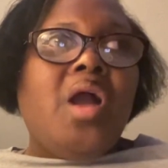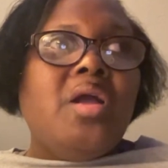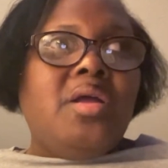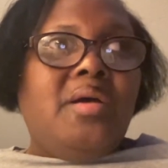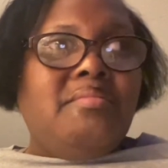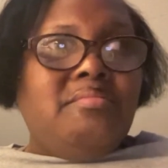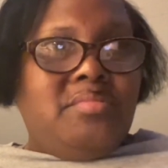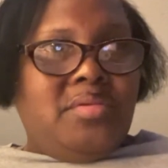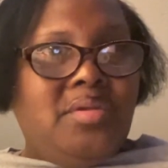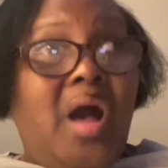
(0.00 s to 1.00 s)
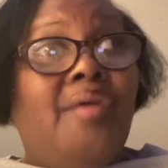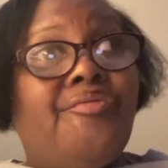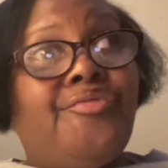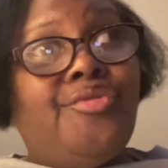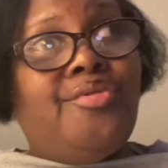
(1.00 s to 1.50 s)
Yep. I'm
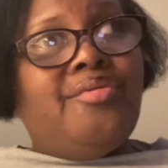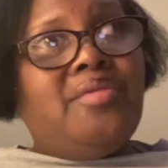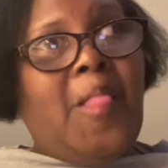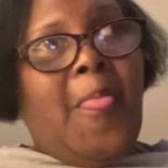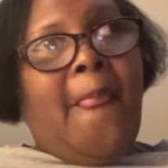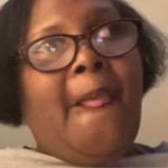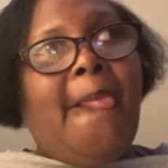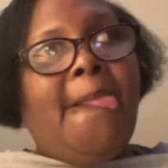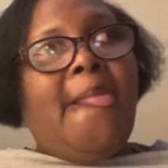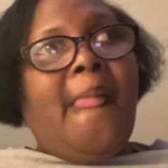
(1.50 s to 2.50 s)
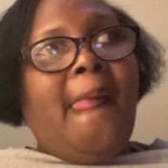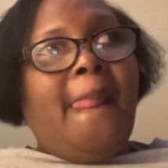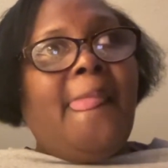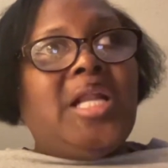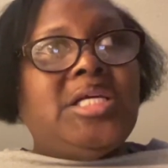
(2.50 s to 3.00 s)
full.
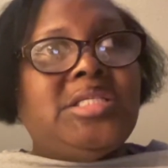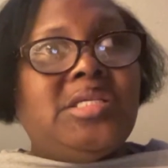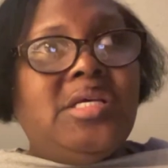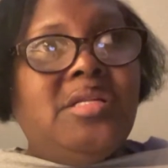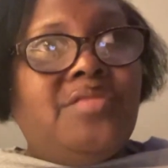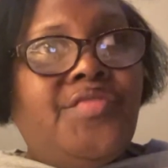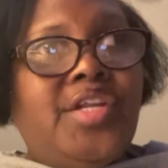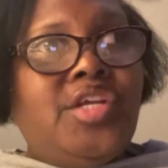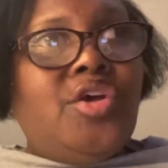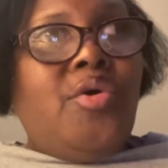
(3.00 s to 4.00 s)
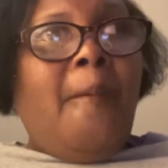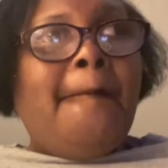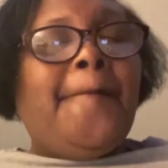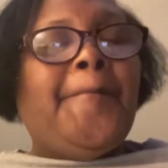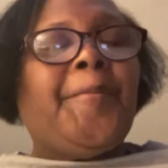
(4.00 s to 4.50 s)
Let's end this video.
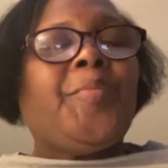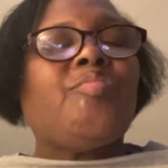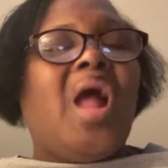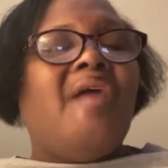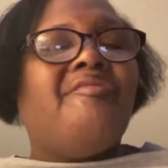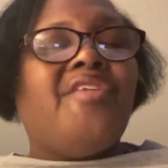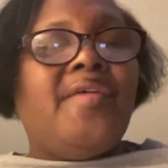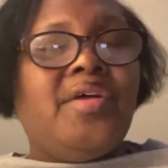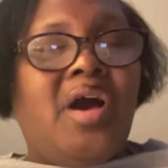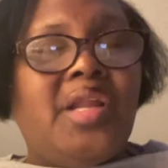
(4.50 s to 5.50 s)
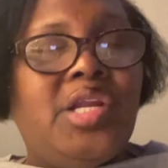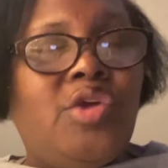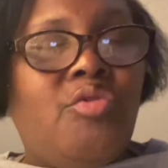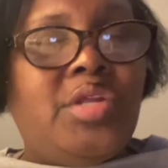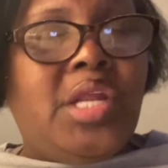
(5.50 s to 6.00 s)
Our Father God, in the
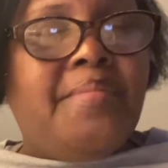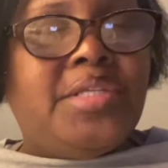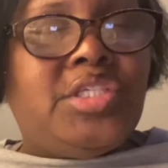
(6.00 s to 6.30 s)
holy name of